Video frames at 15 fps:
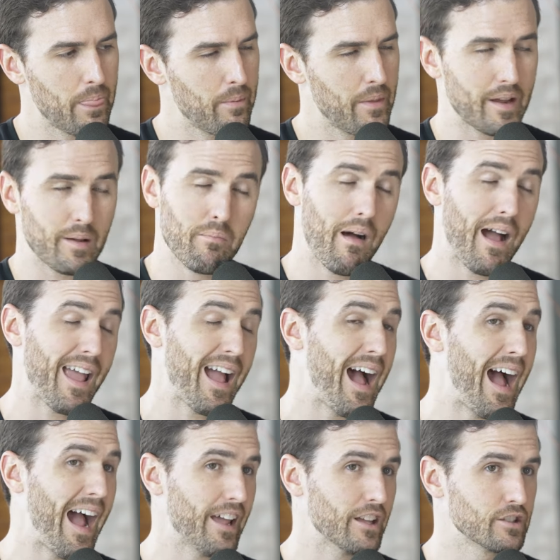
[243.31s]
like my
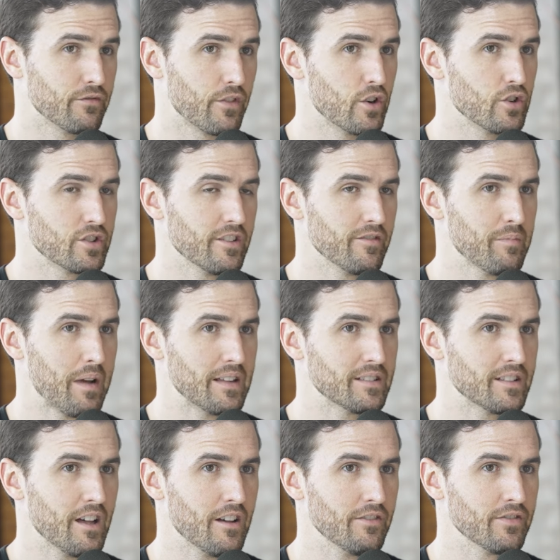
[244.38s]
highest version of
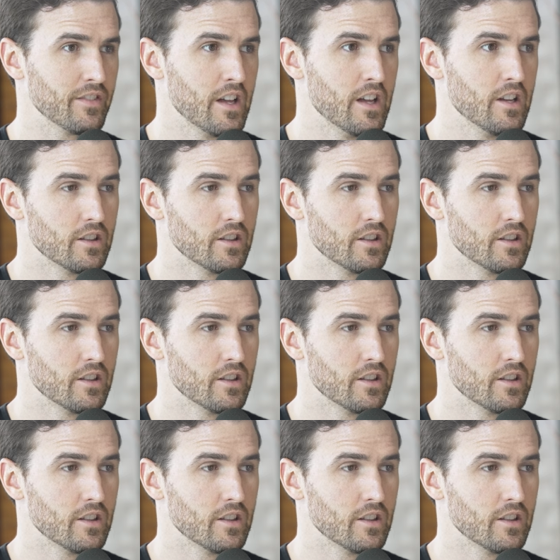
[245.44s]
myself,